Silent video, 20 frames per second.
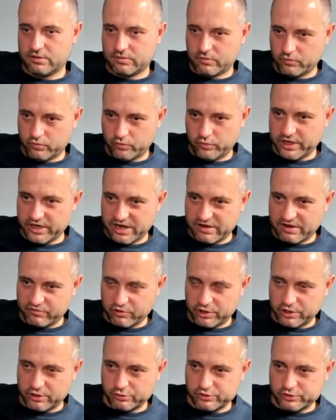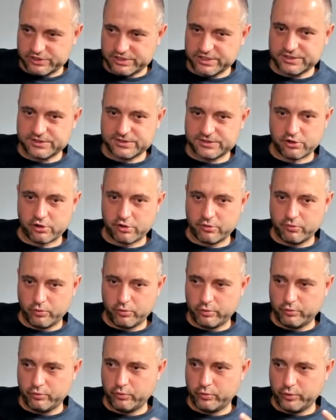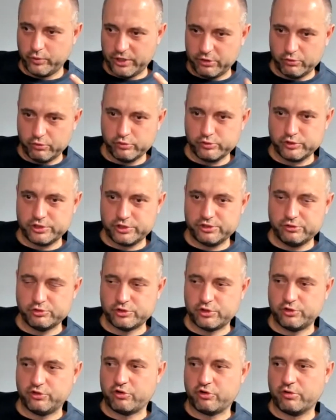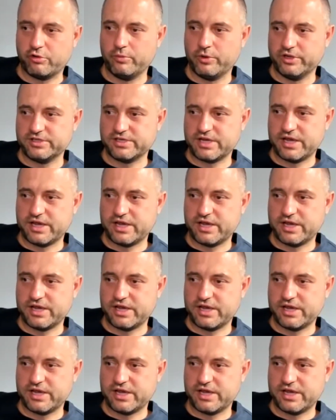We never use this term, or we use a term that's,